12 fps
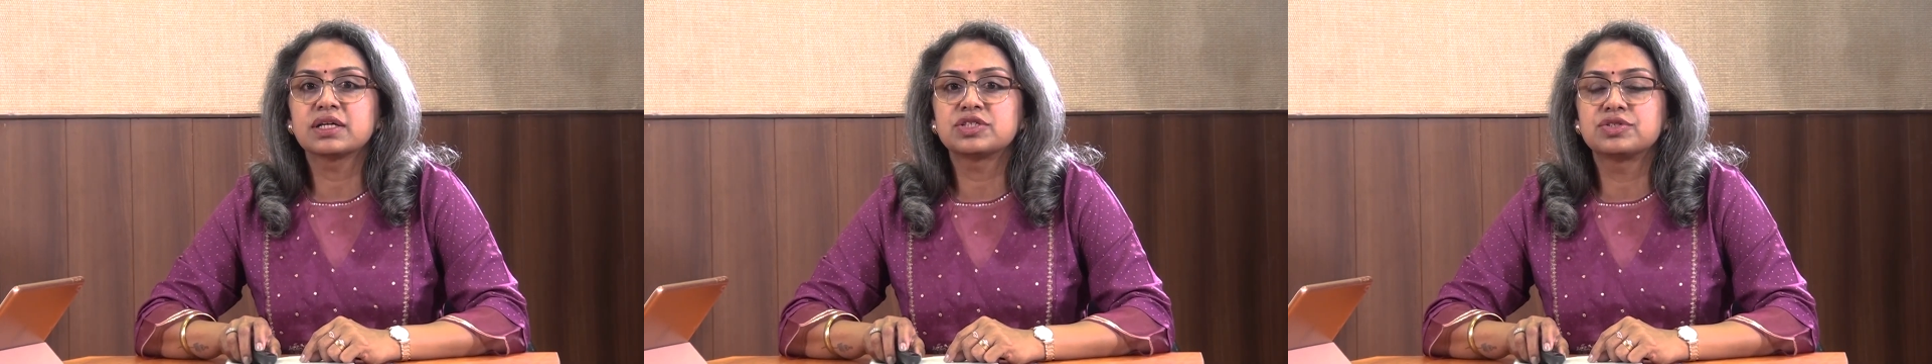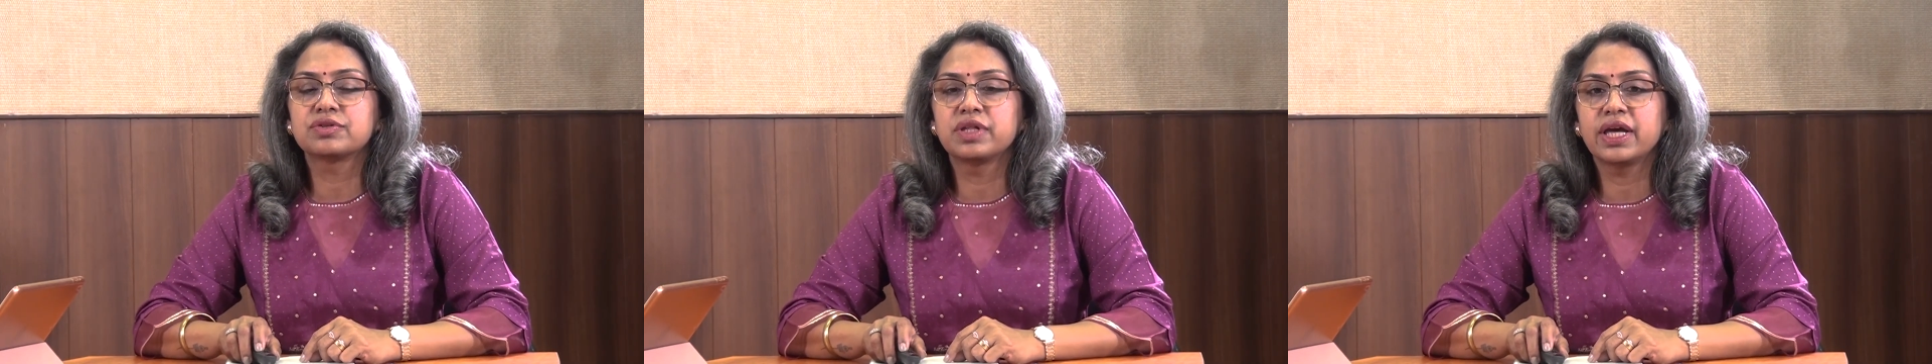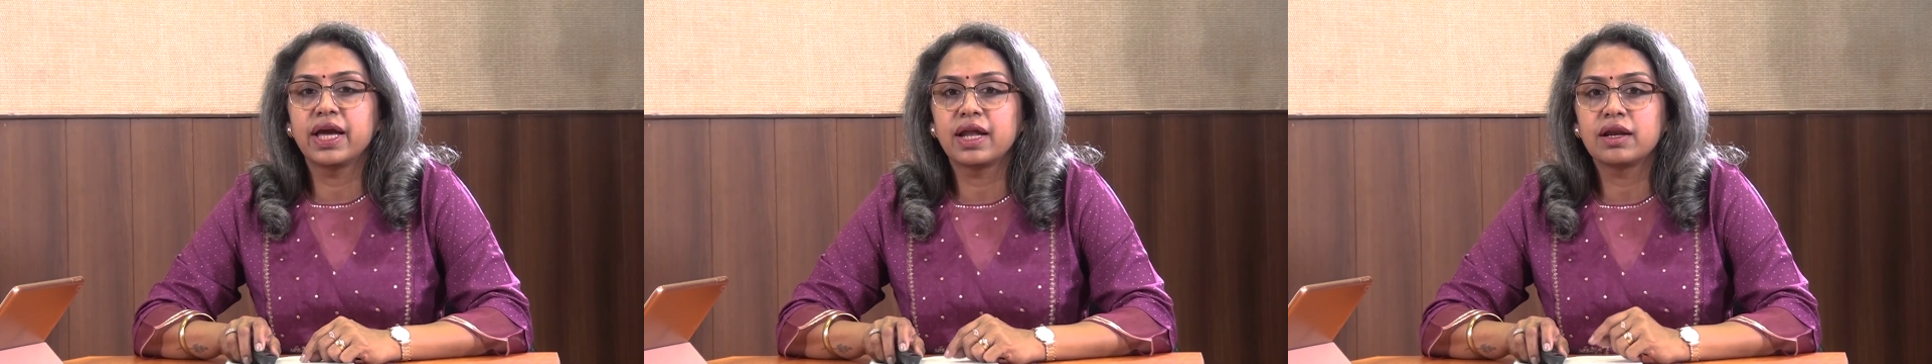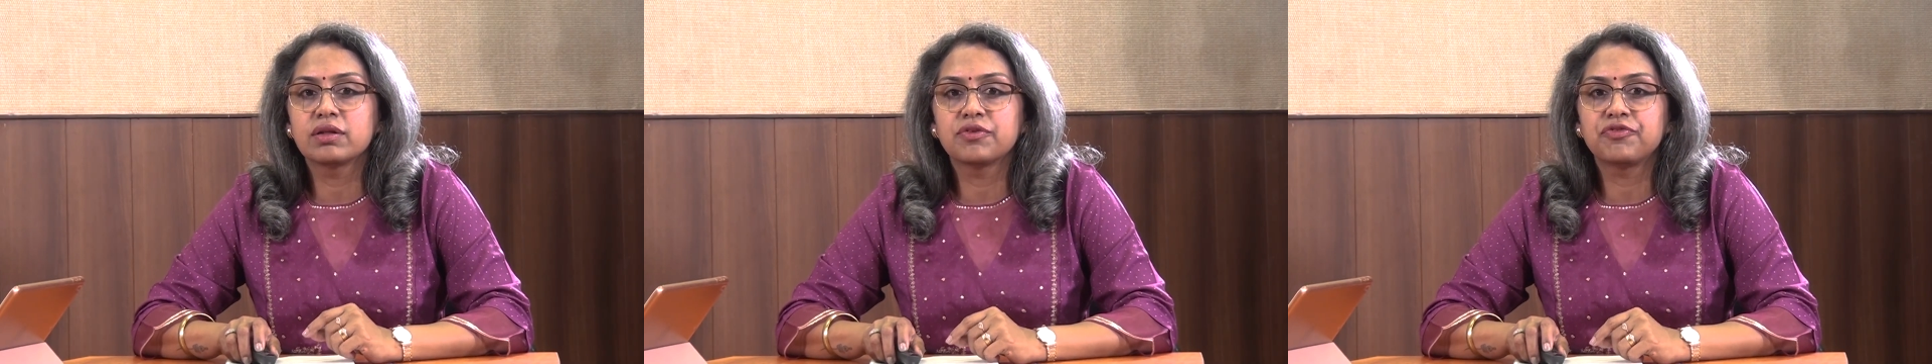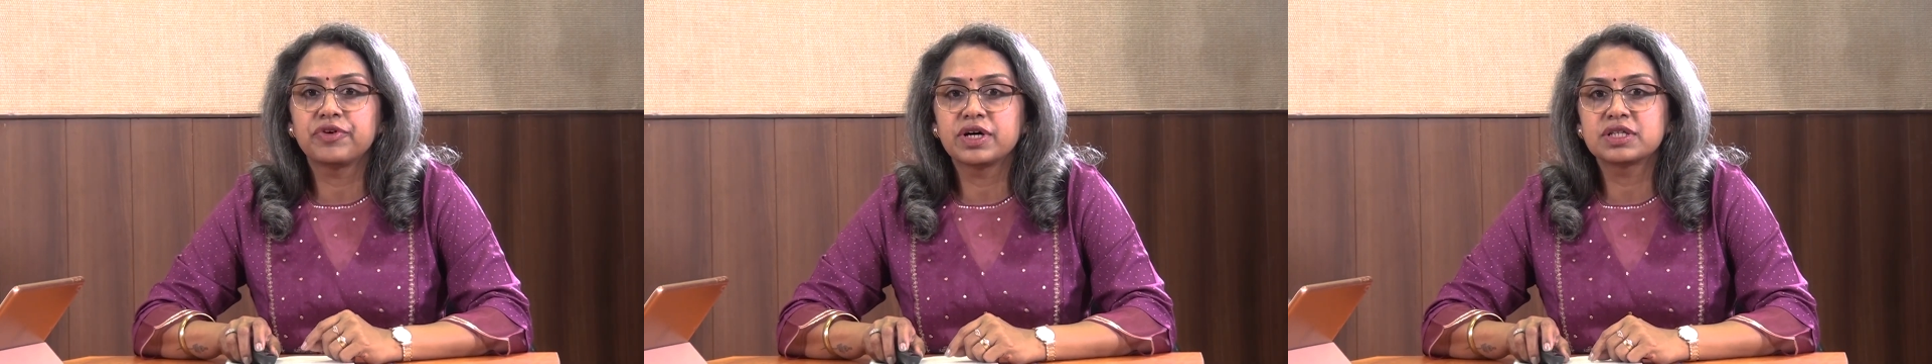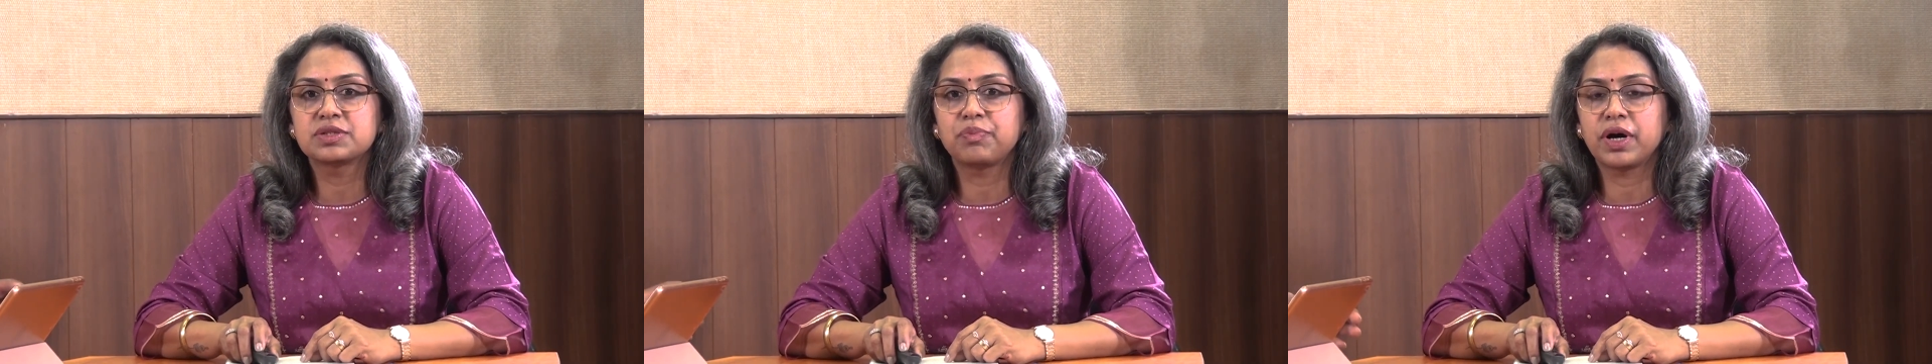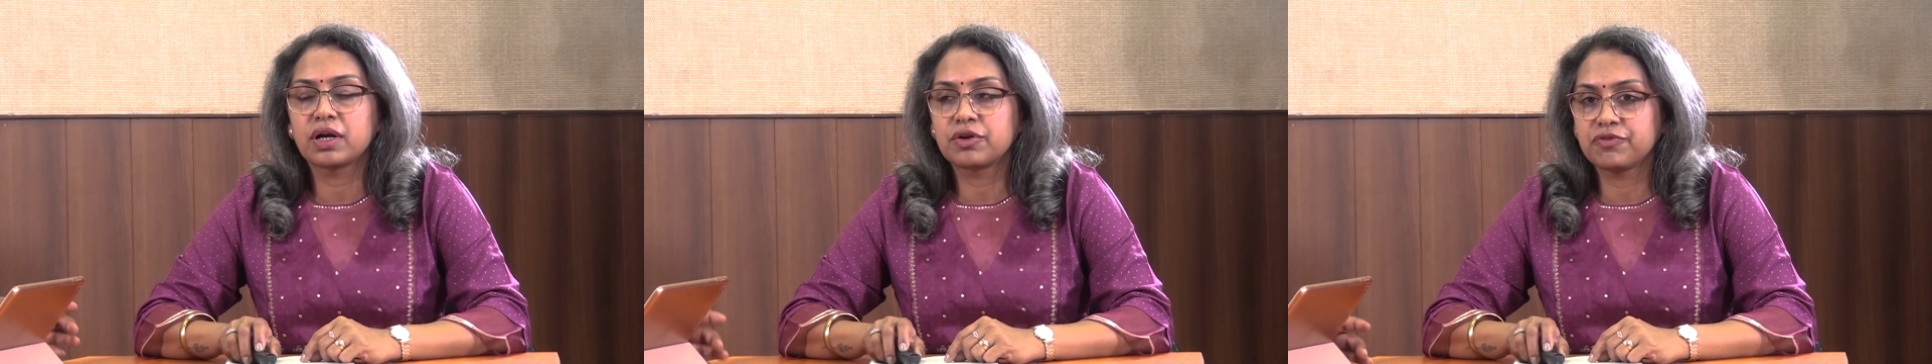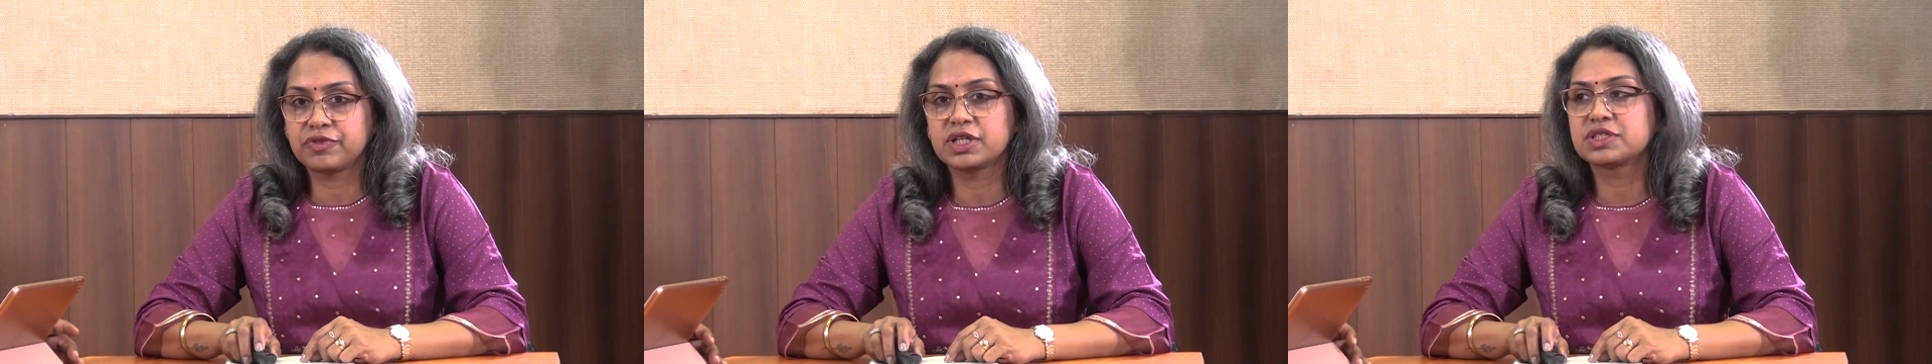us to the end of the first
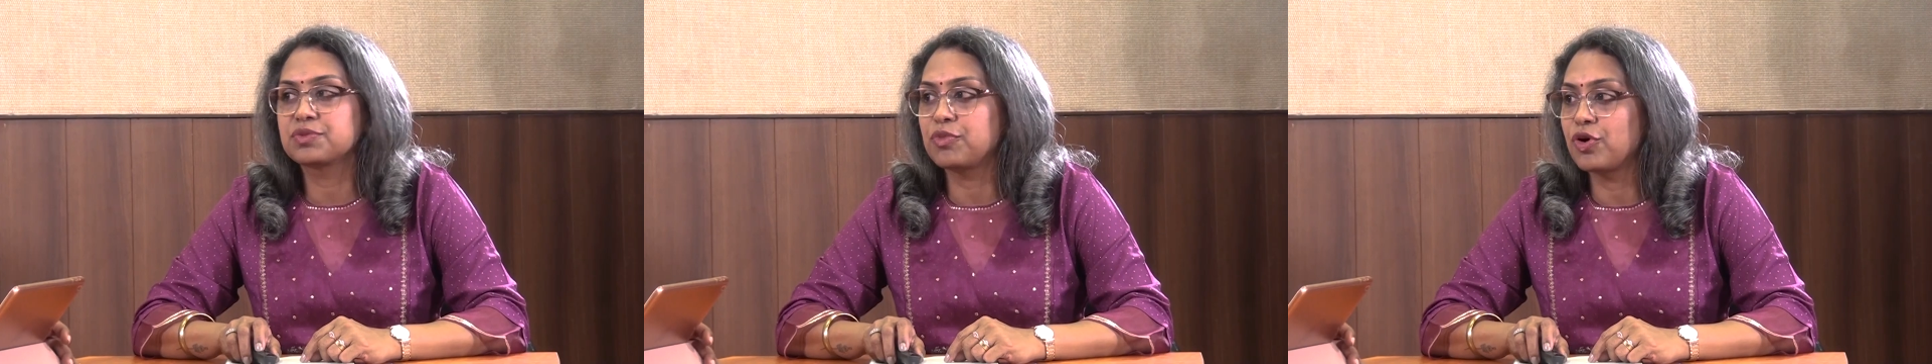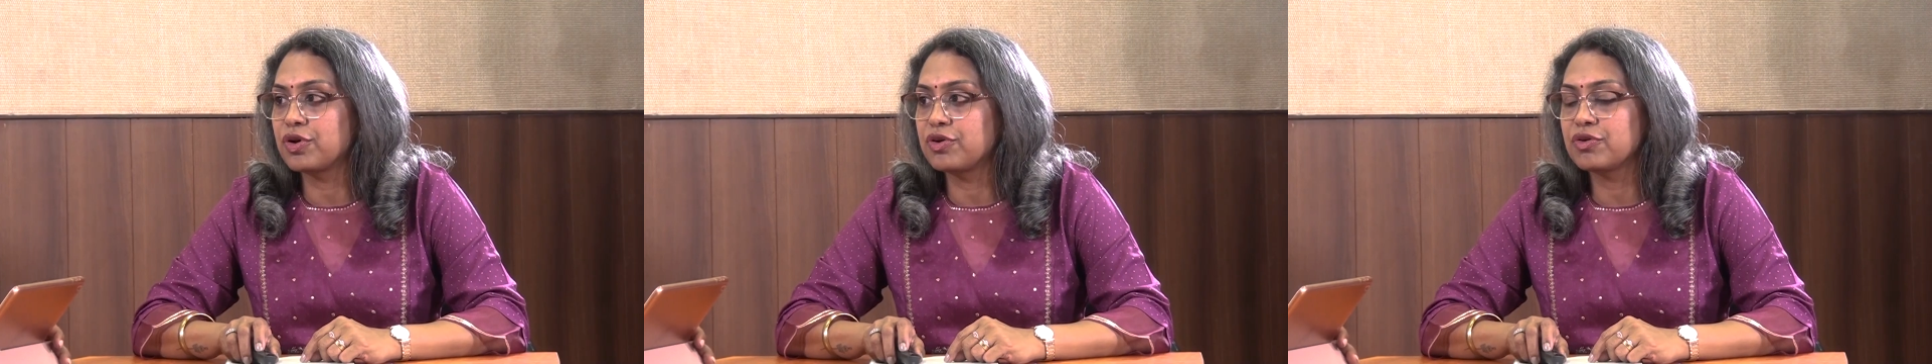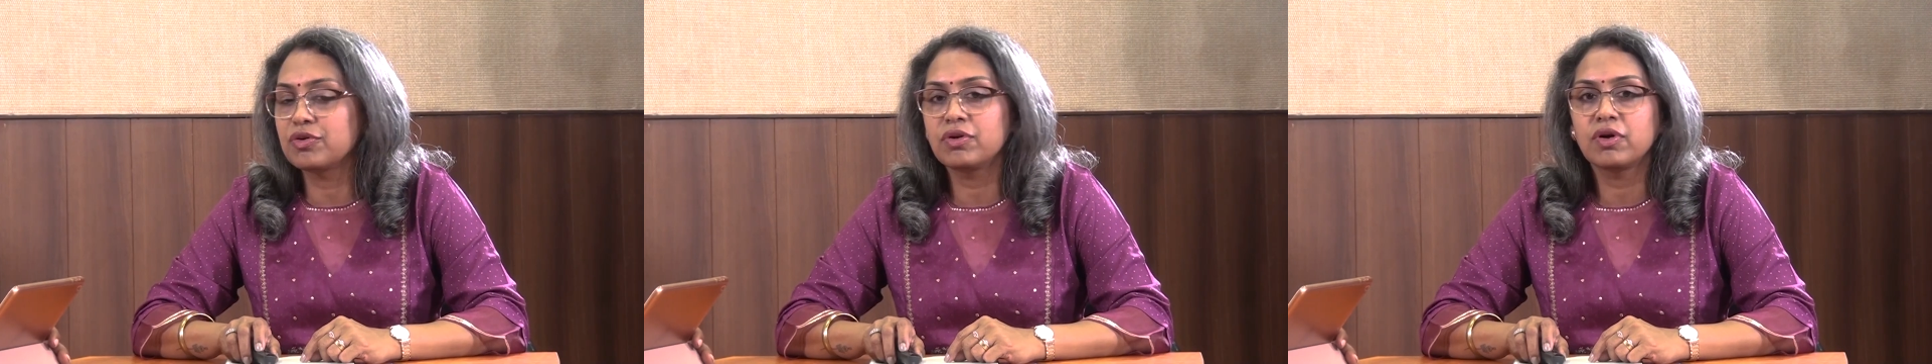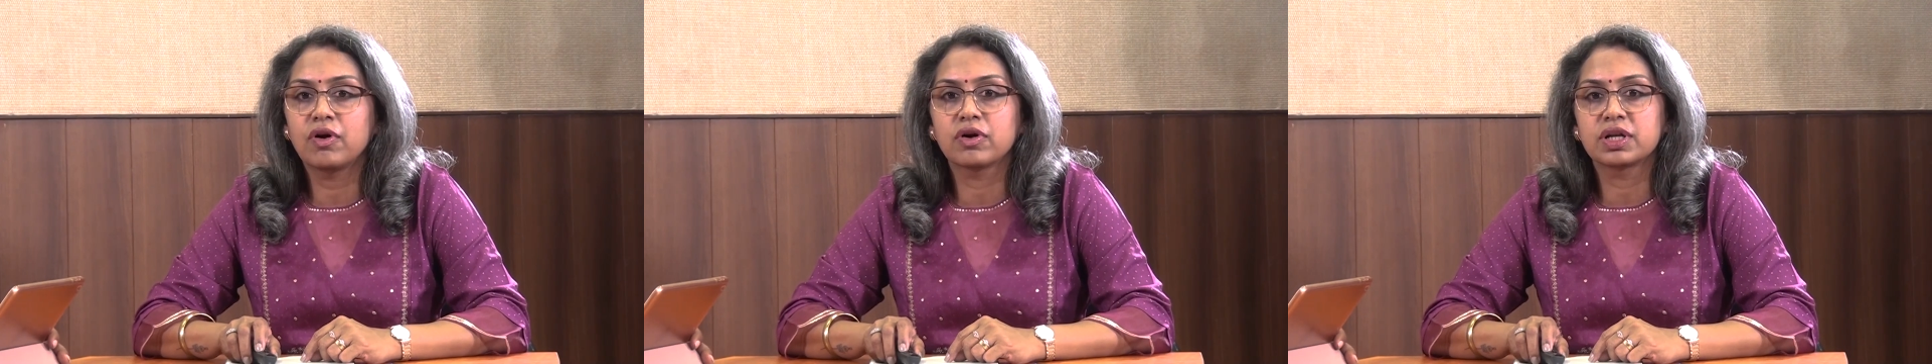part of this module